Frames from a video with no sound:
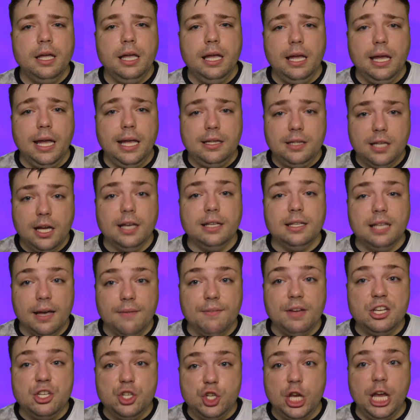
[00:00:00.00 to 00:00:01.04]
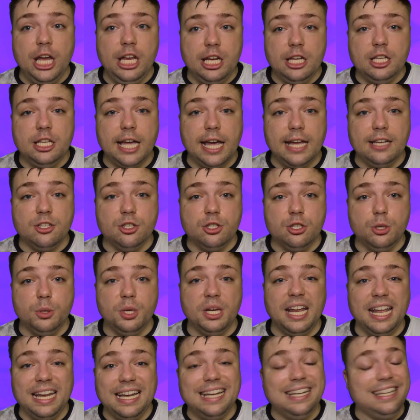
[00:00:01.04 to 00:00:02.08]
it does have a chain attached to it,
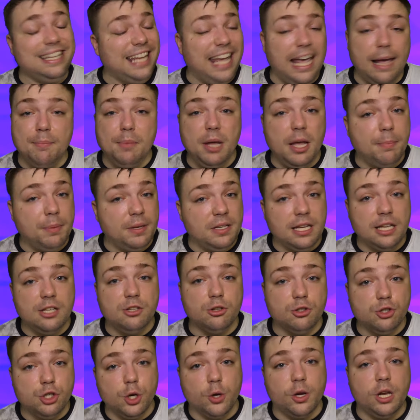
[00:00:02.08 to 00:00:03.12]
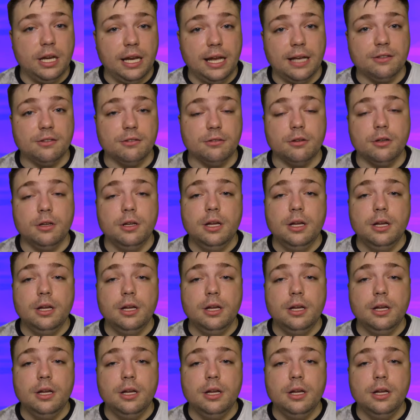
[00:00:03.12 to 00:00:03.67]
and it can be a potential choking hazard.